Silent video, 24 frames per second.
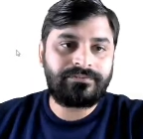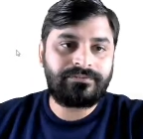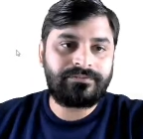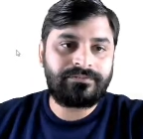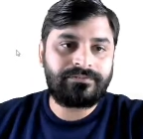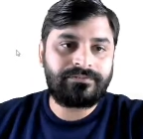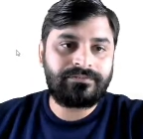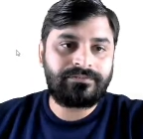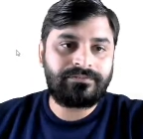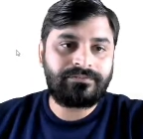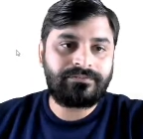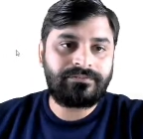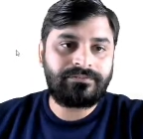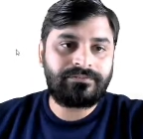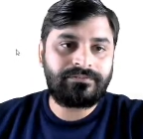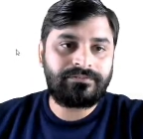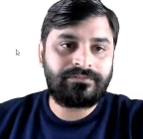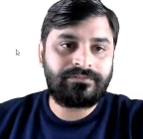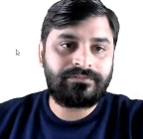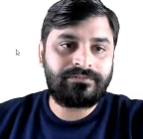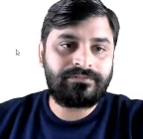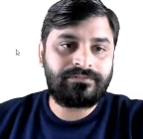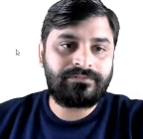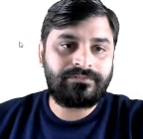
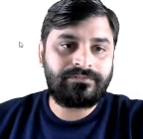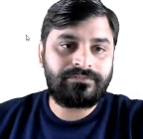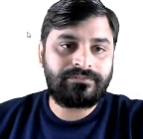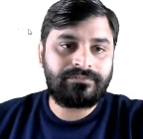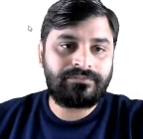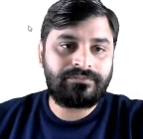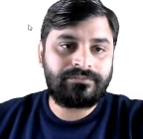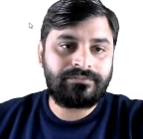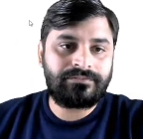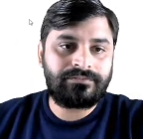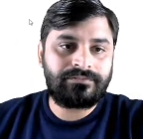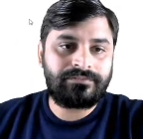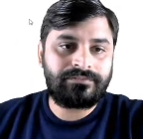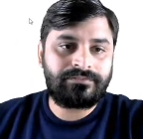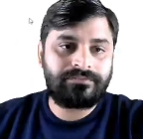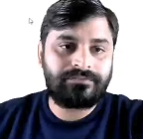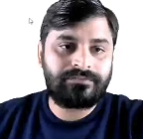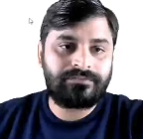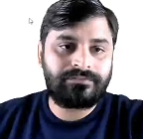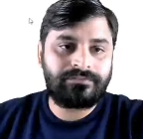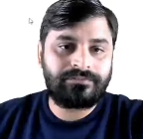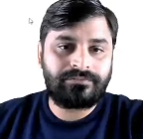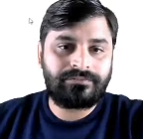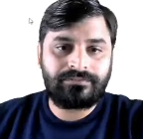
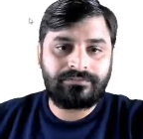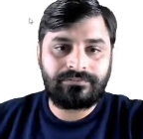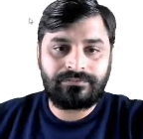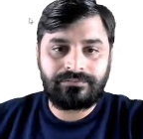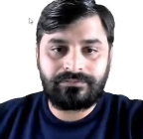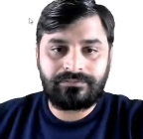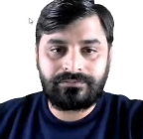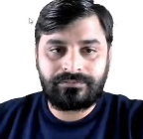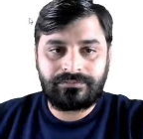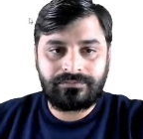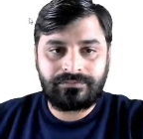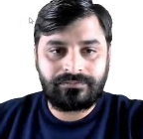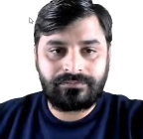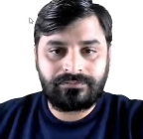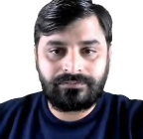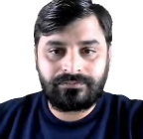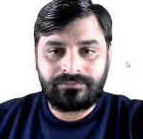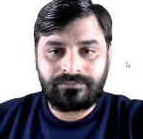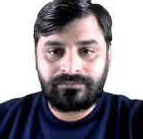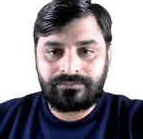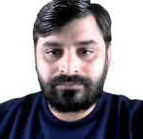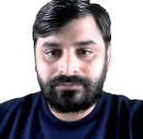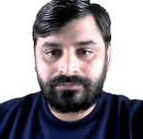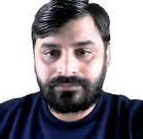
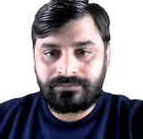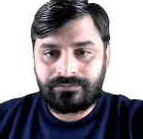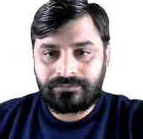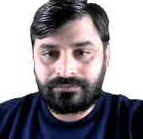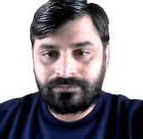(silence)